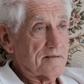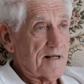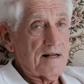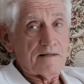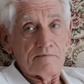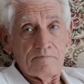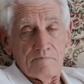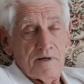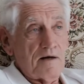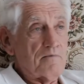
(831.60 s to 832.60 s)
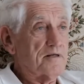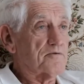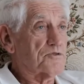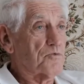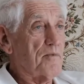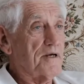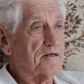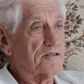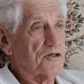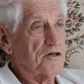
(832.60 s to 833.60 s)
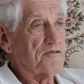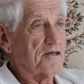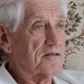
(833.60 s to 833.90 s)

and went swimming and surfing